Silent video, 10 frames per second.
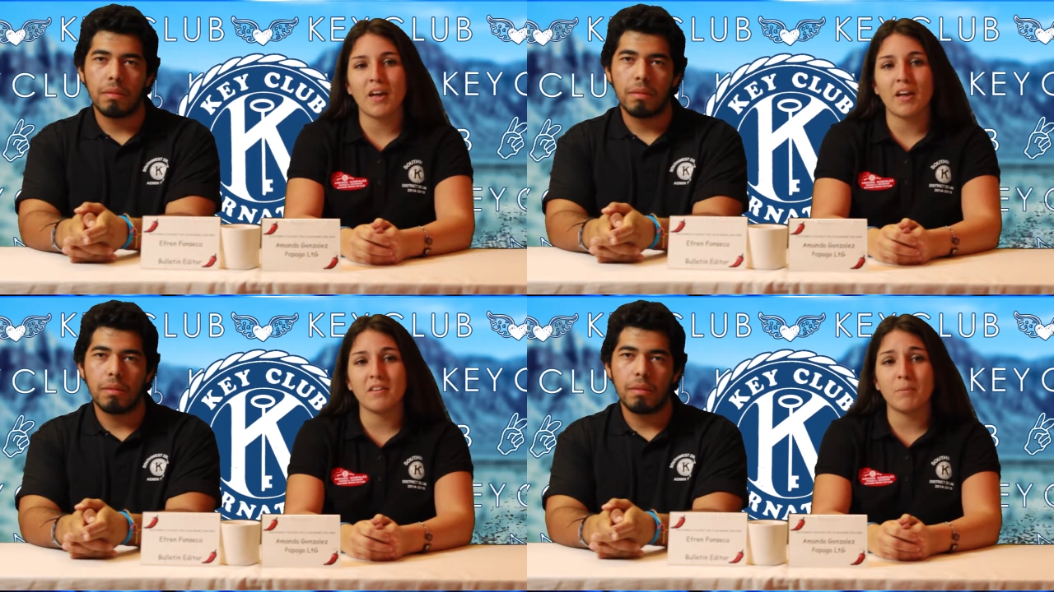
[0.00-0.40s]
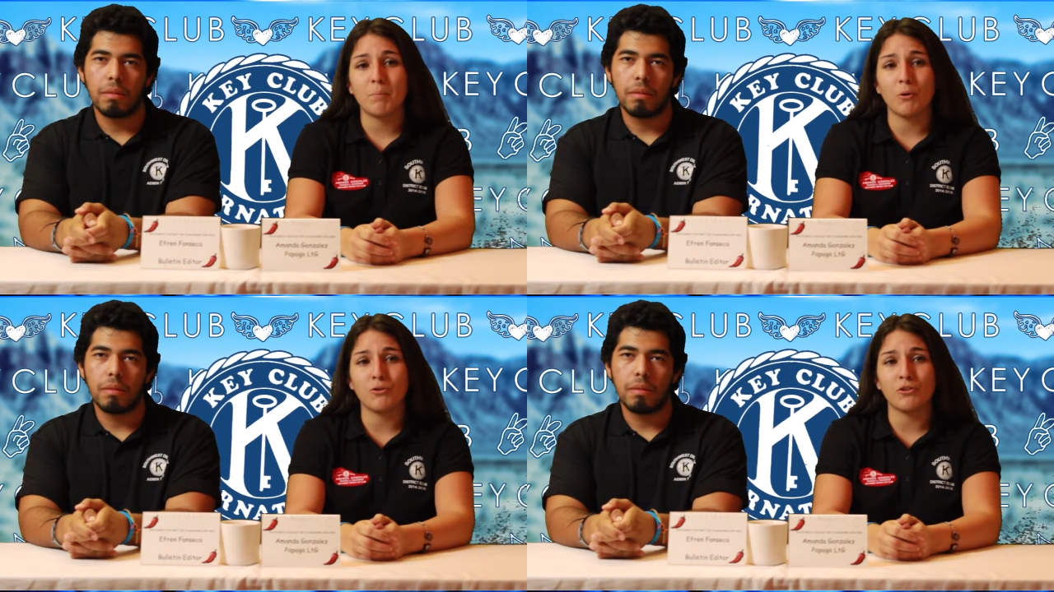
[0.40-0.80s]
Speaker 1: signs,
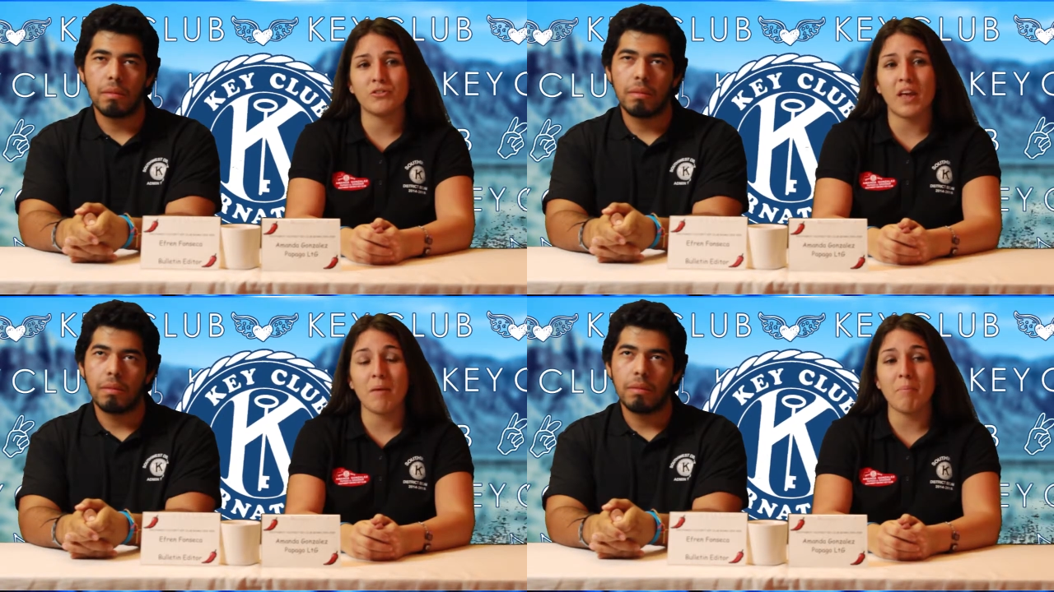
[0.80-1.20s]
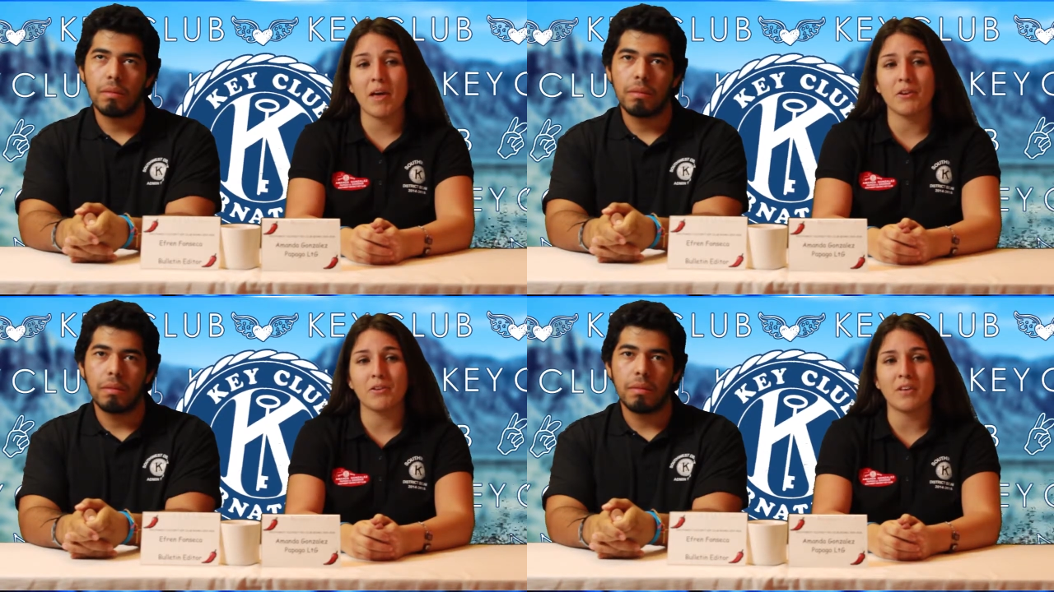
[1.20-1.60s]
posters, and
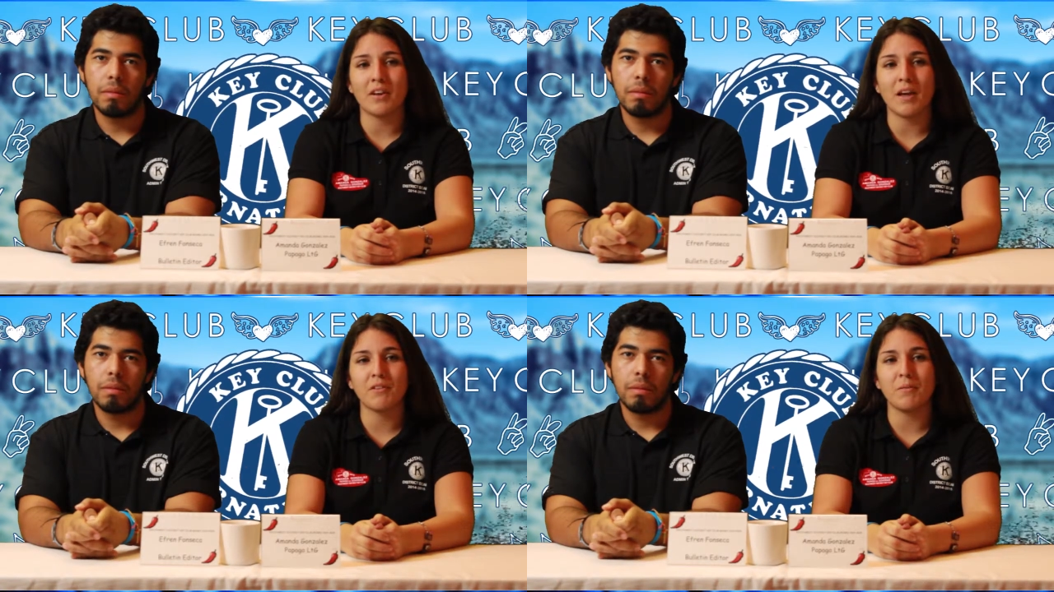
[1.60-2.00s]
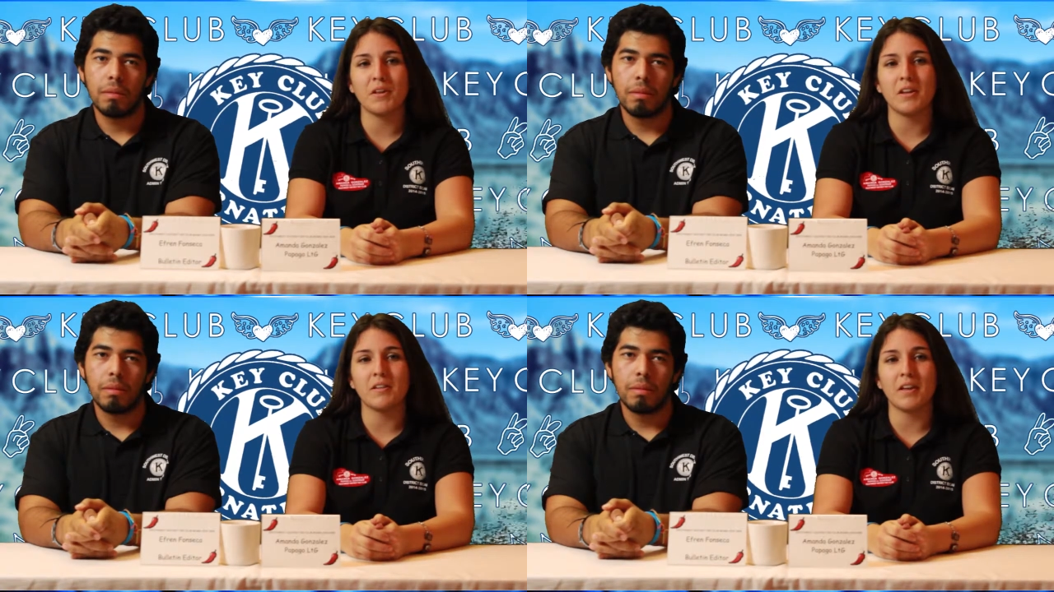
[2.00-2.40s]
banners announcing
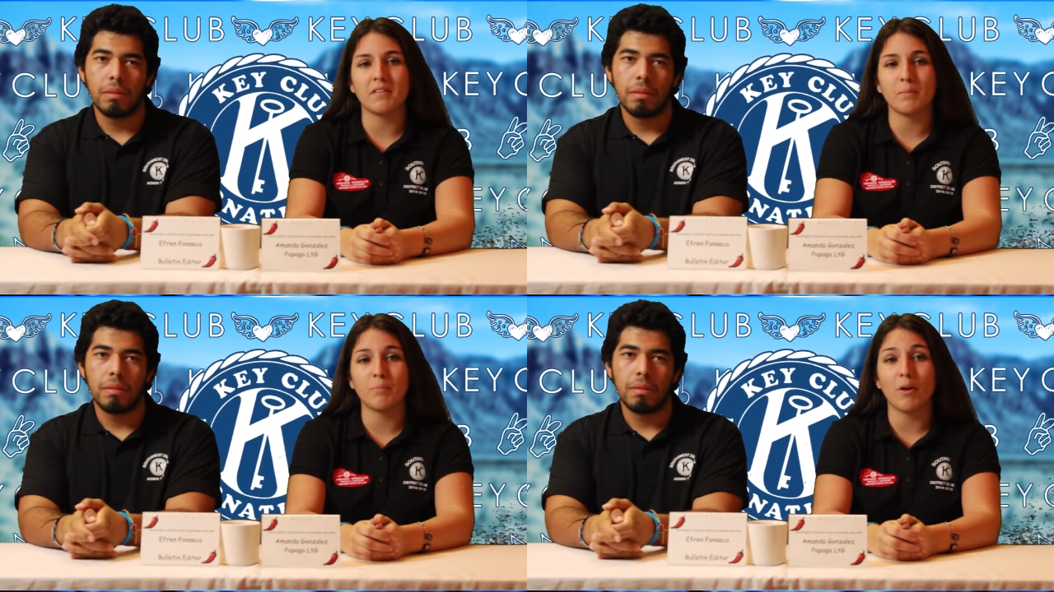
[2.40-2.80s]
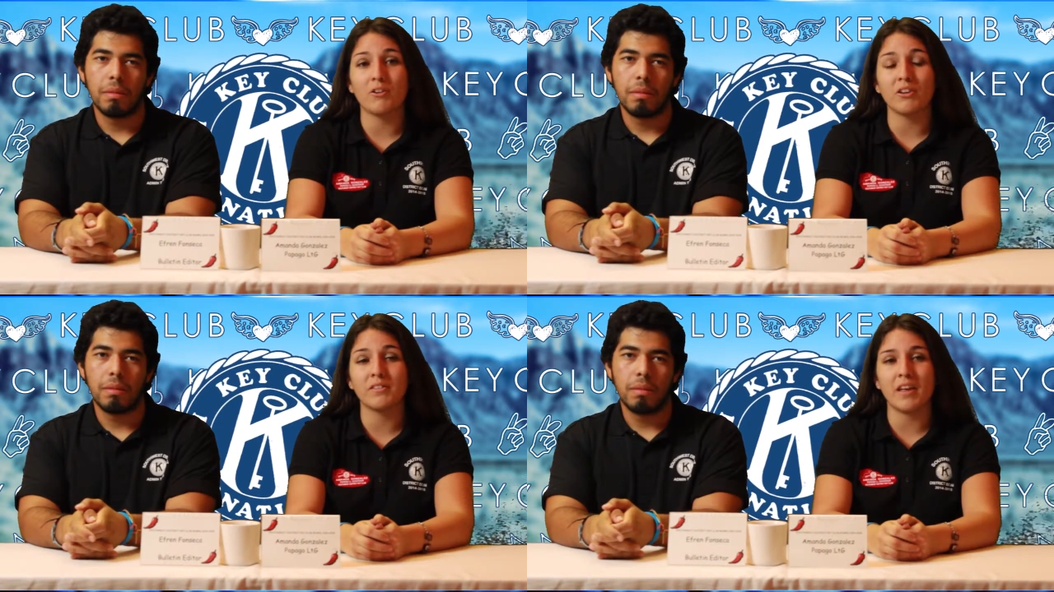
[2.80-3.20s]
meeting dates,
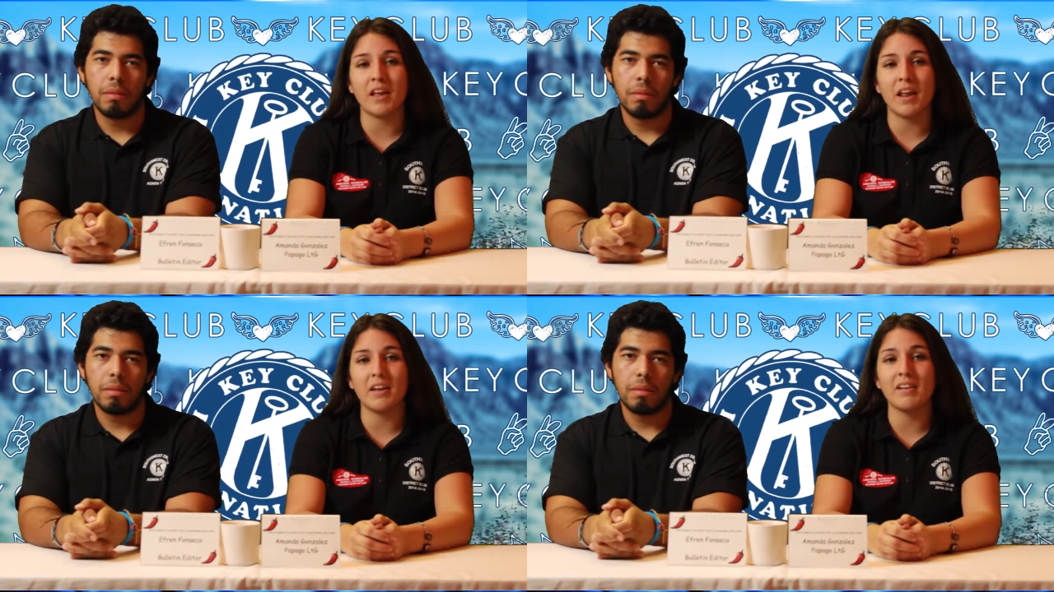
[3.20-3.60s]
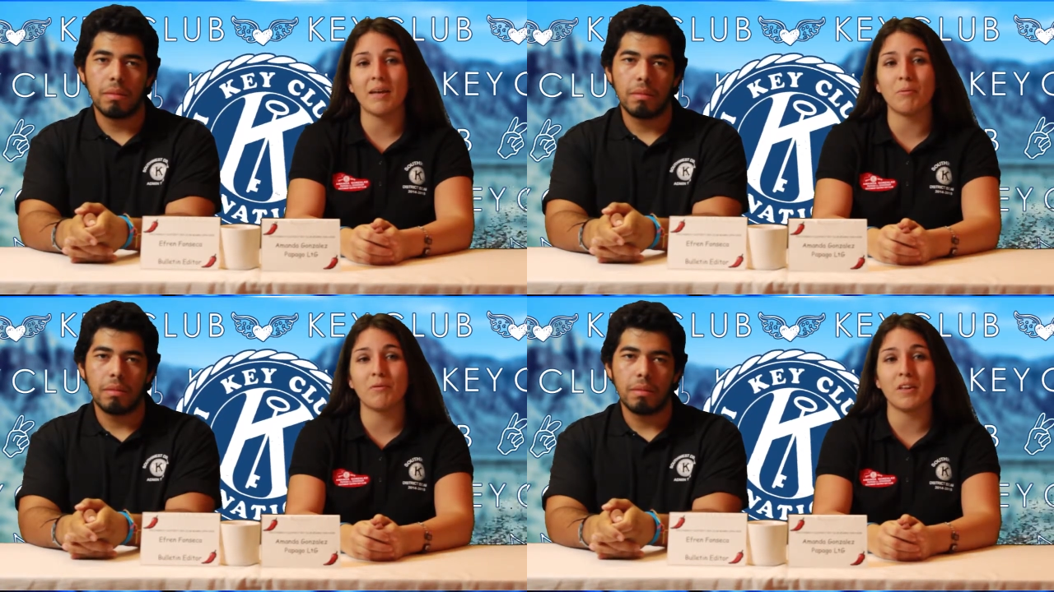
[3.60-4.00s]
projects, and any
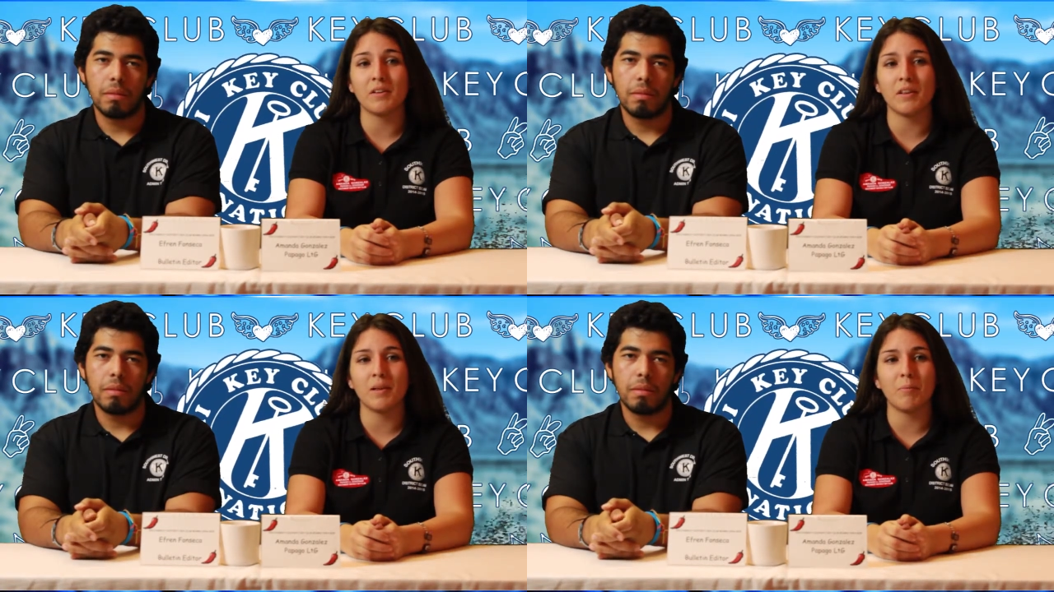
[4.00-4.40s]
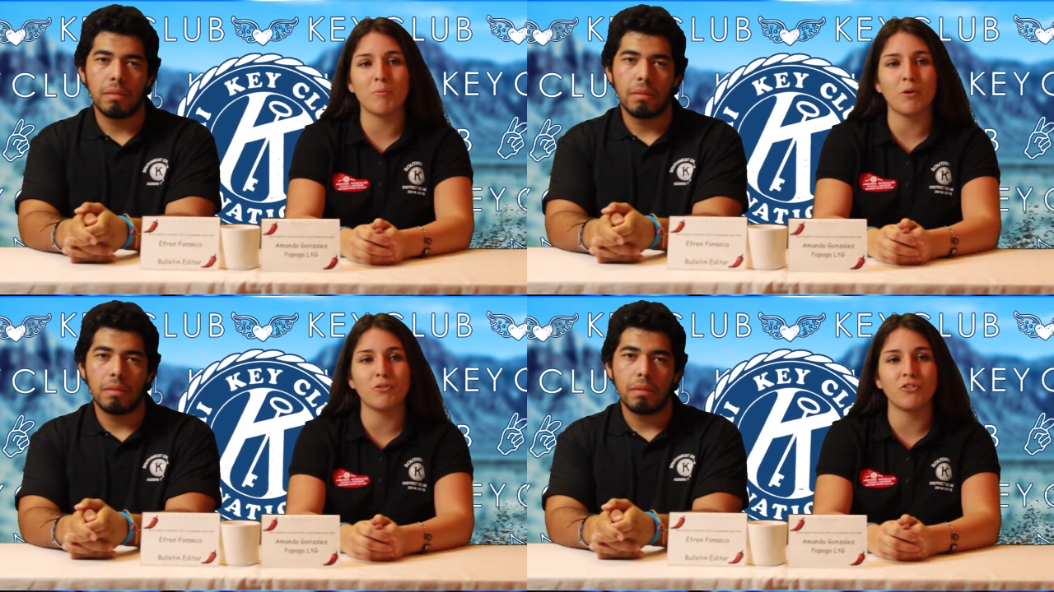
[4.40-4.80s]
type of Key Club
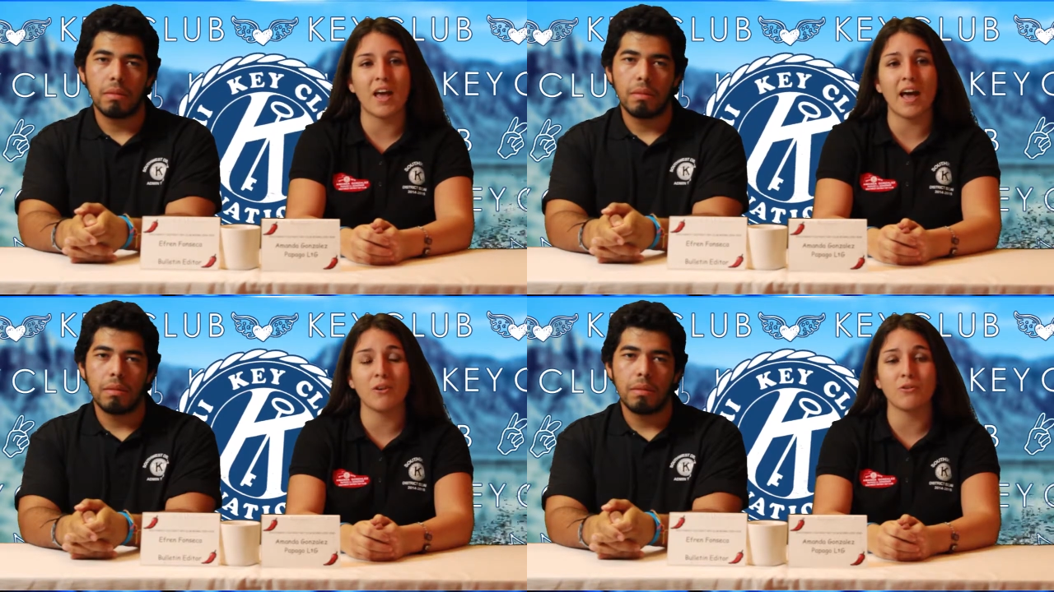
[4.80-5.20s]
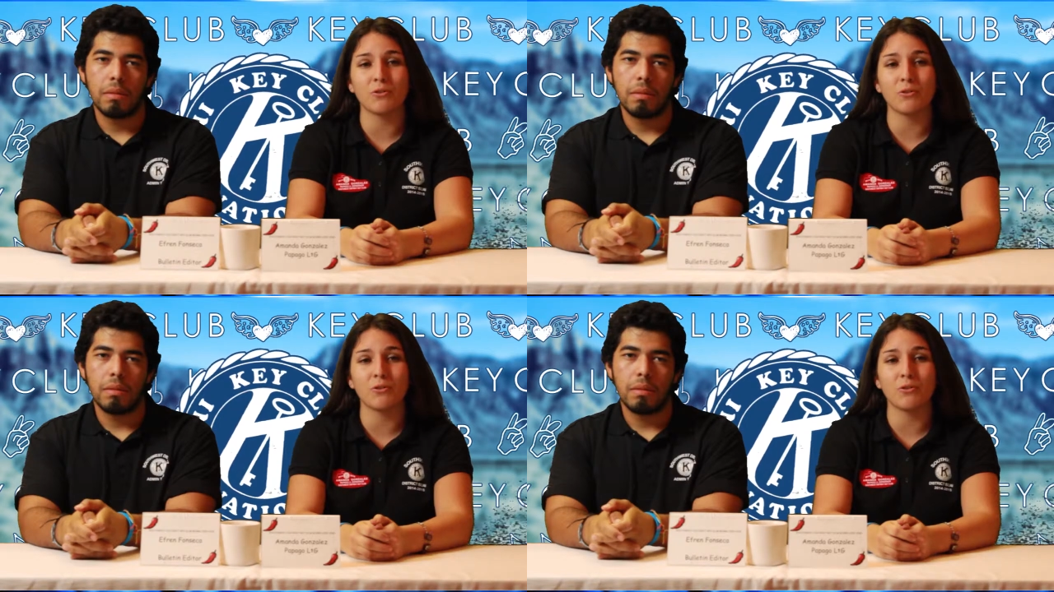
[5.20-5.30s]
promotion at your